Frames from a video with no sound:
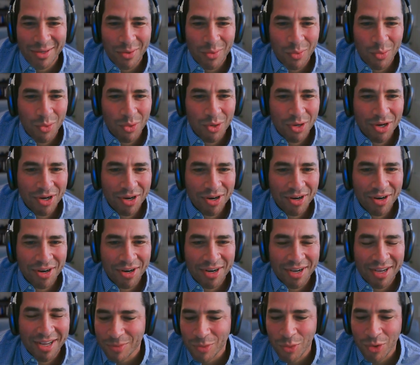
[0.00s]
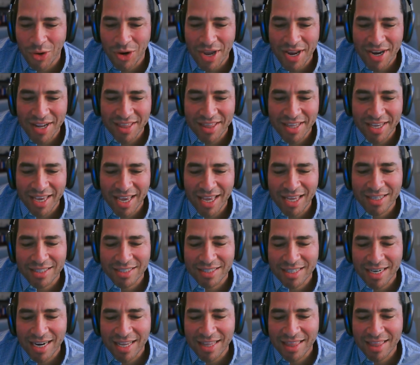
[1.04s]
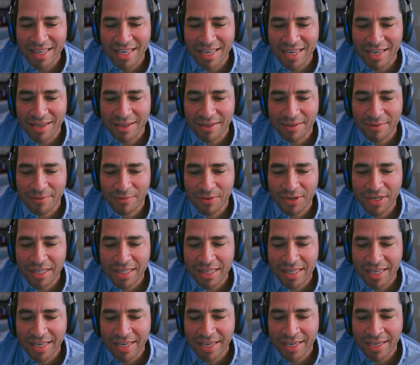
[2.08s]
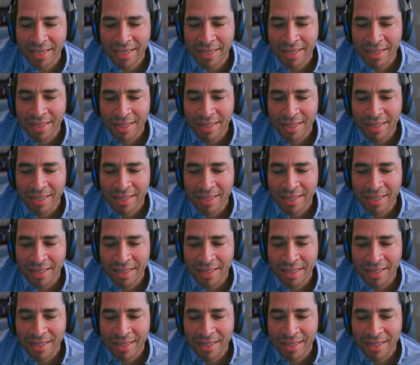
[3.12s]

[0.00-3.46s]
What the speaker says: or anything else. And I think really